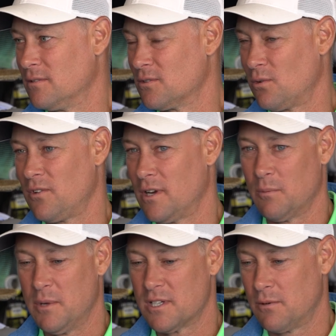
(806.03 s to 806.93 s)
And as we're flying
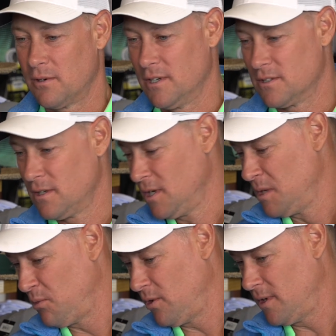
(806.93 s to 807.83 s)
to Pittsburgh, he's
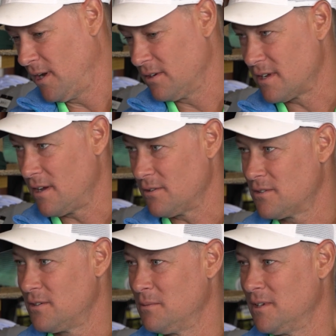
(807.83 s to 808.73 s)
pointing out his house
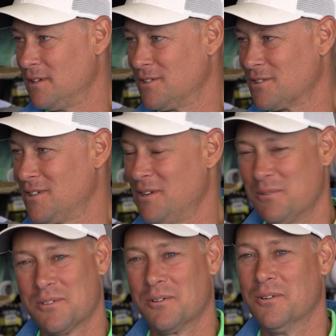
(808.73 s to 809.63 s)
to me, and just it
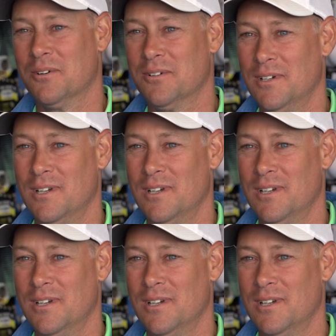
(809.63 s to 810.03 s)
was so cool.